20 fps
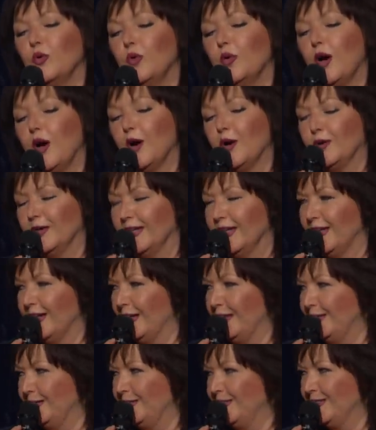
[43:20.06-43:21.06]
Holy
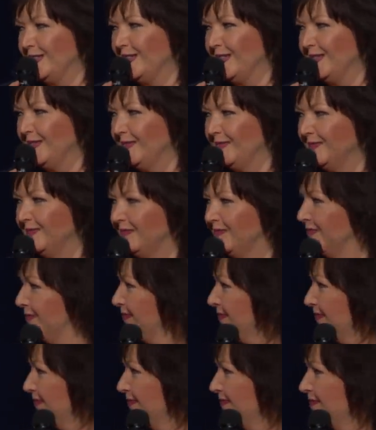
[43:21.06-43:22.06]
Ghost.
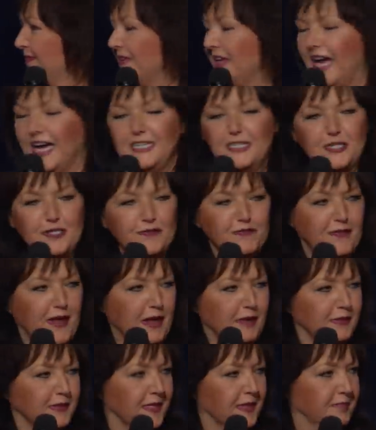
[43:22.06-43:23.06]
I just
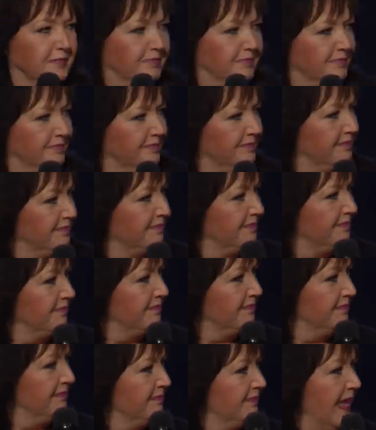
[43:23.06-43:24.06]
felt him.
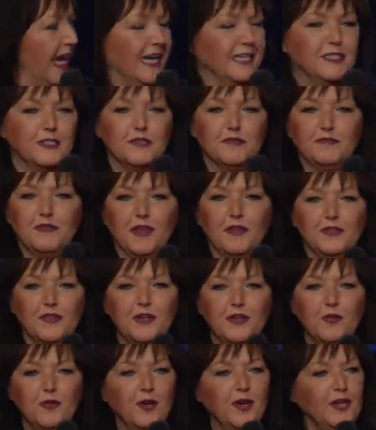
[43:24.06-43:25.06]
I just felt the
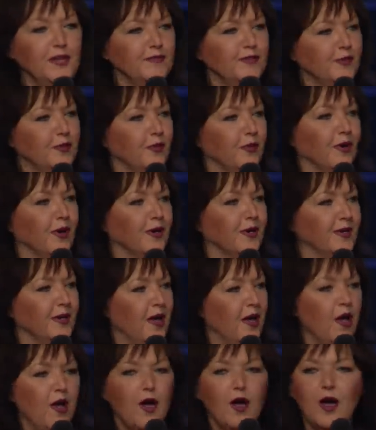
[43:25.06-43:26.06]
anointing of the
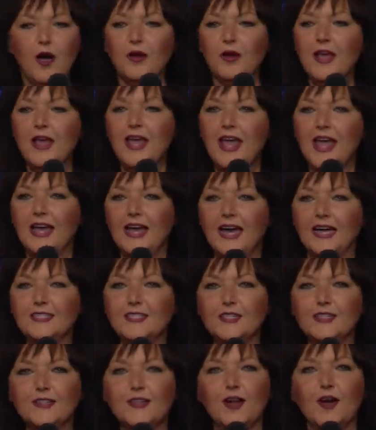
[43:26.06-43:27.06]
Lord. And I
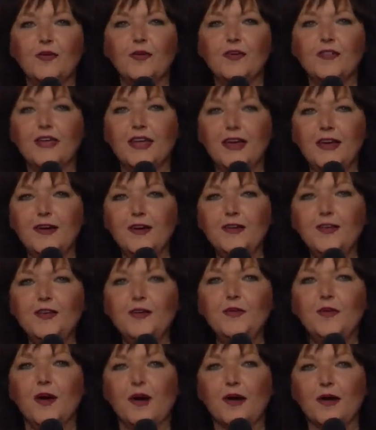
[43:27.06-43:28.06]
just thought, well, there you
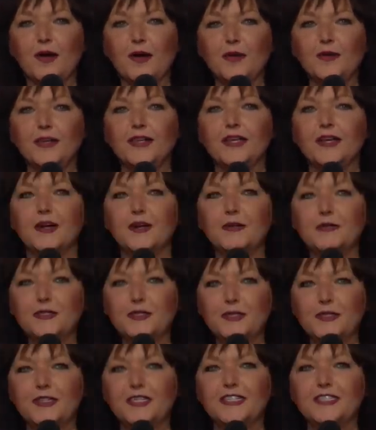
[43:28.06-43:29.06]
are, Holy Ghost.
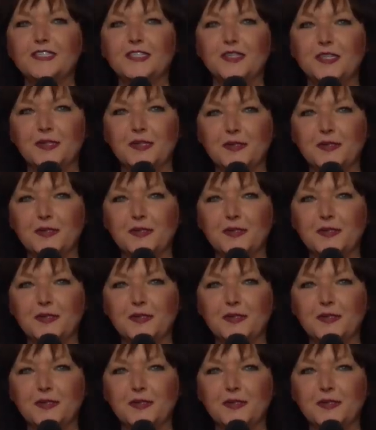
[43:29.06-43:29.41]
Look at you.